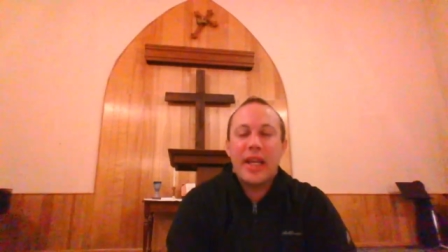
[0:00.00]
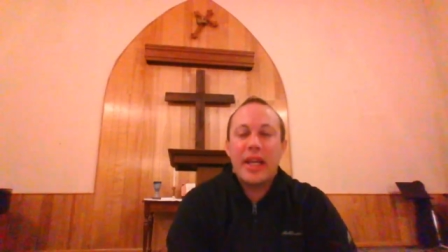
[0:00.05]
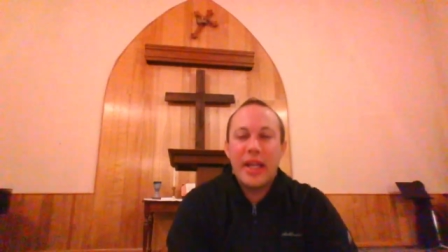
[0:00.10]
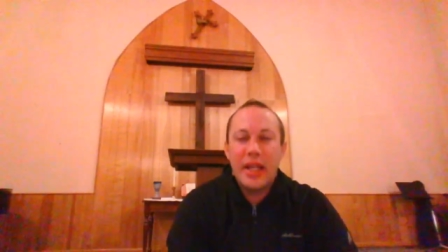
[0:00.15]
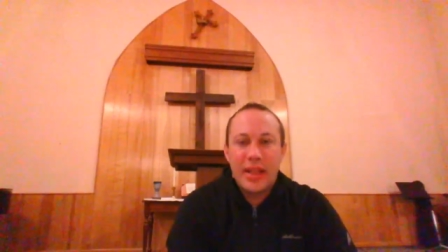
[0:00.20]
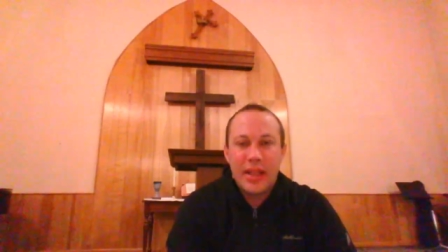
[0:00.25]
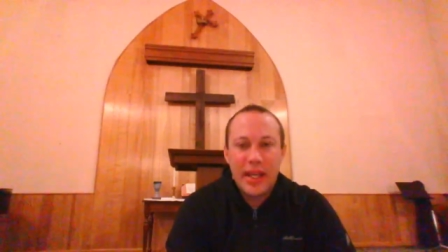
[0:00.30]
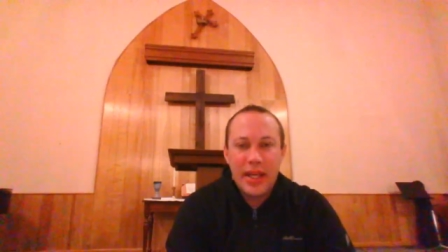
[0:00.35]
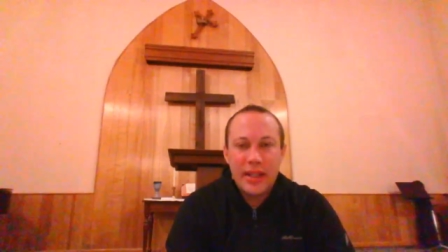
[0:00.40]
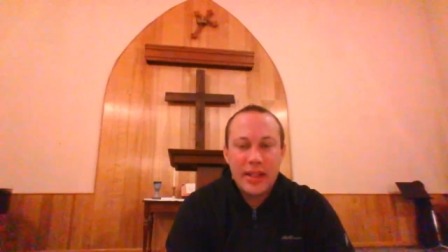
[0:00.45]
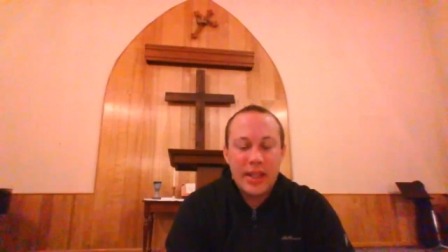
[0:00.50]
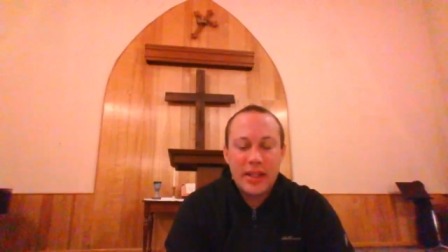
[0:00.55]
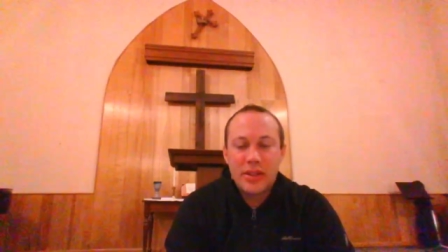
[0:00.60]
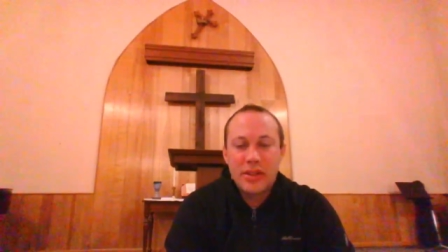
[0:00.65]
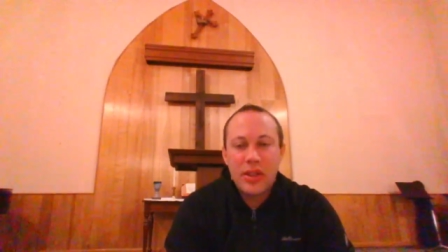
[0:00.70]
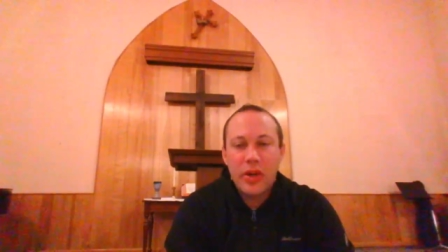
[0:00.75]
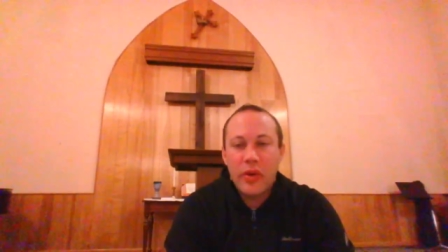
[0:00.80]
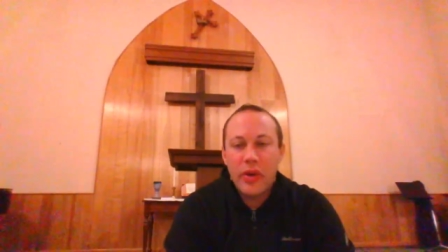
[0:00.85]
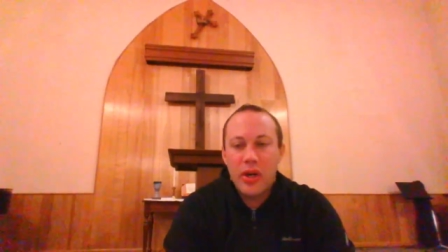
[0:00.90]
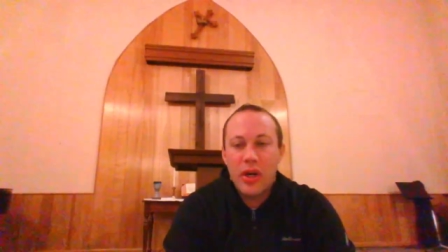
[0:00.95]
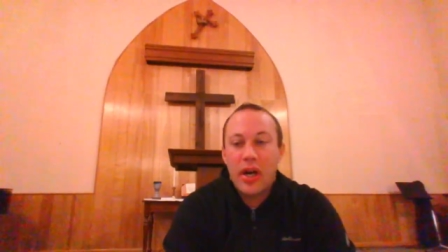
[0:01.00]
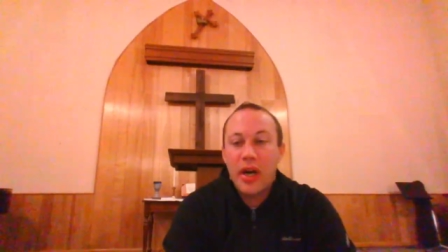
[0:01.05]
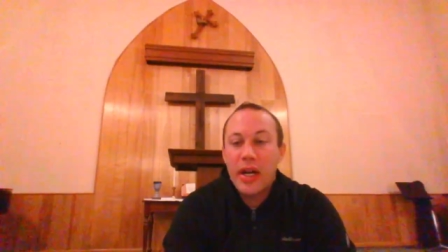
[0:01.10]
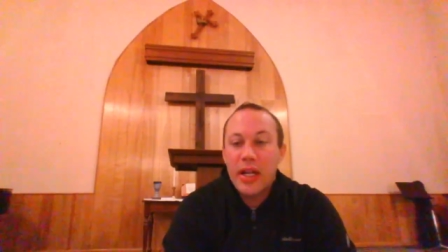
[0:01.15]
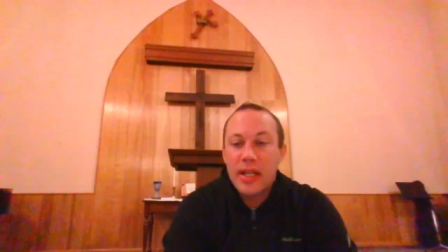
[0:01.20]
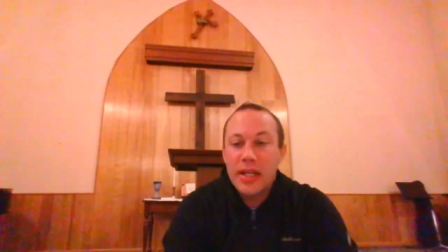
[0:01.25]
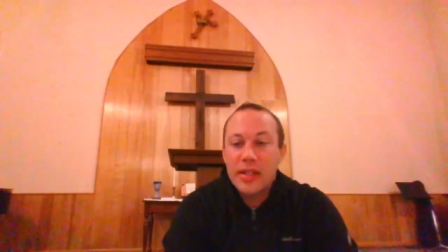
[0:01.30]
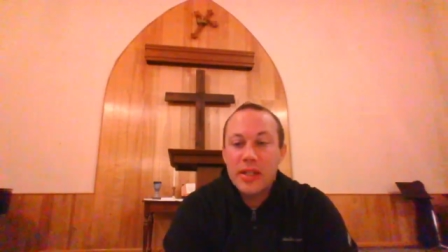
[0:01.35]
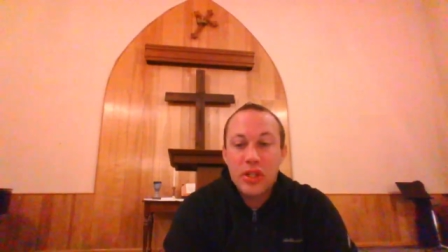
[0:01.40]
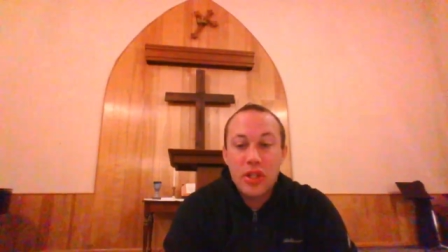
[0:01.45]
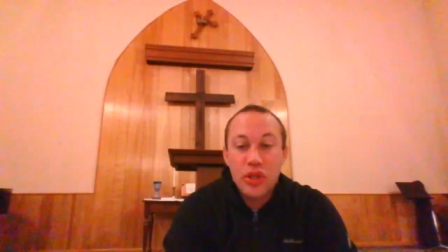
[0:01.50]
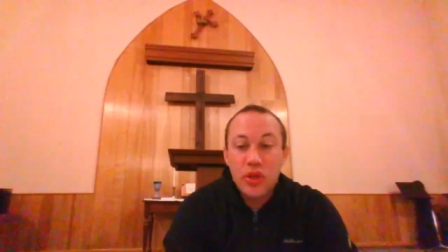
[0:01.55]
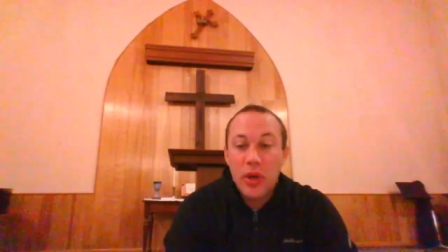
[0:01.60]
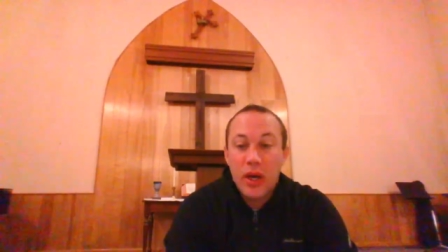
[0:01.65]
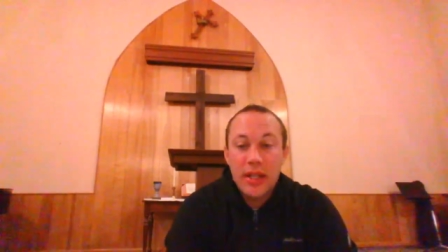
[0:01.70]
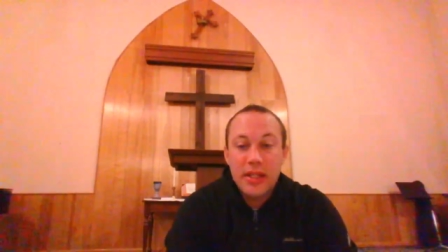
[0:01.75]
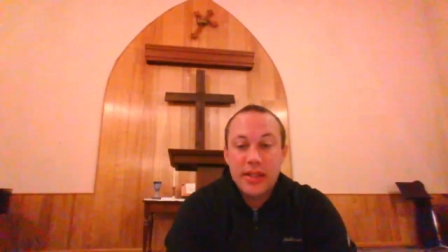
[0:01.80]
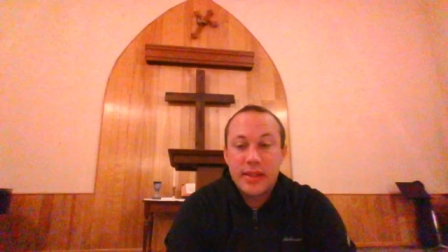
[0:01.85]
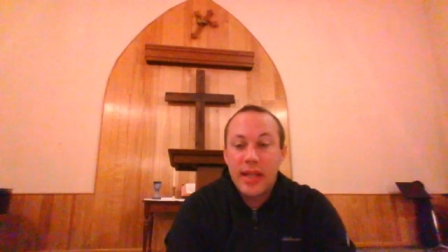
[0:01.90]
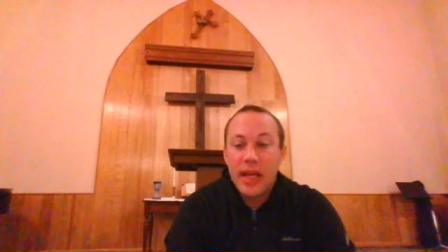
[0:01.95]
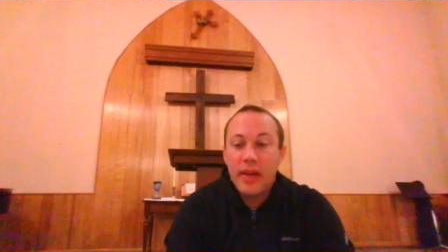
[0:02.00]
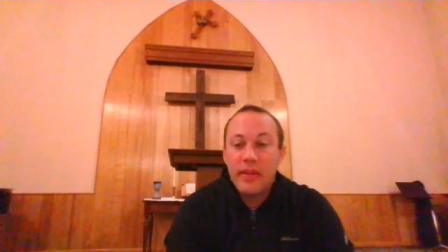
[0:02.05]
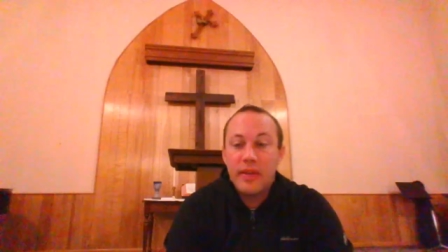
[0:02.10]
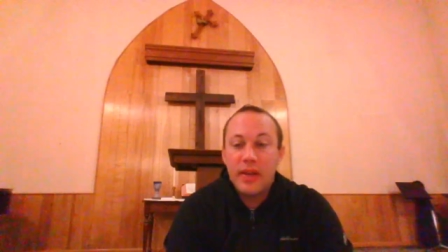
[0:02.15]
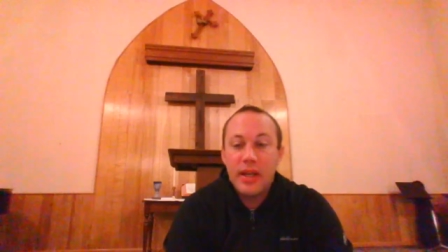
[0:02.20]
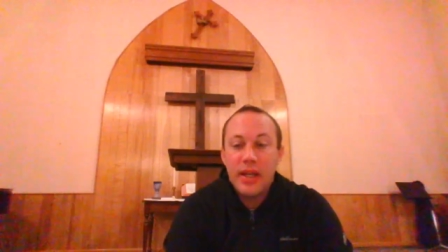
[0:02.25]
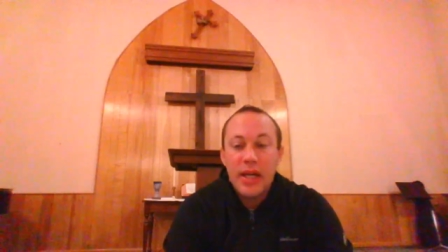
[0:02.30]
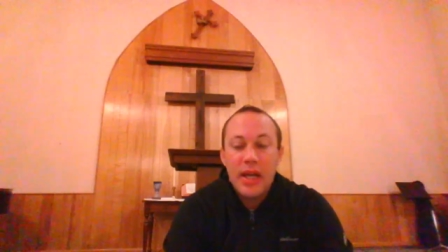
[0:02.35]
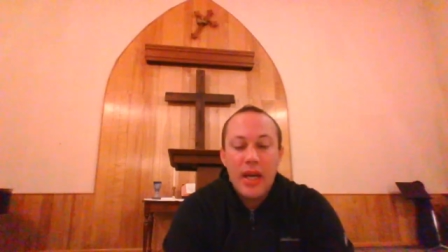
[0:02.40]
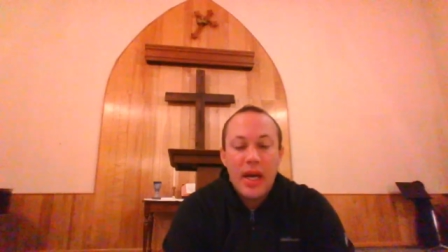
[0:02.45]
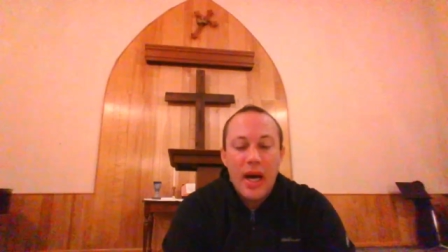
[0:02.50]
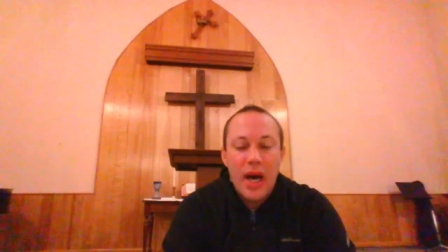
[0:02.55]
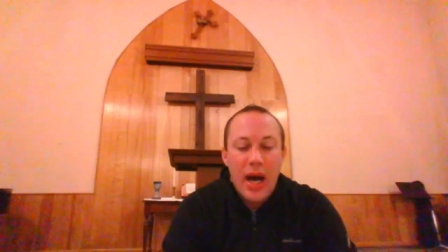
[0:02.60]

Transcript: anything that's going on, he doesn't trust David.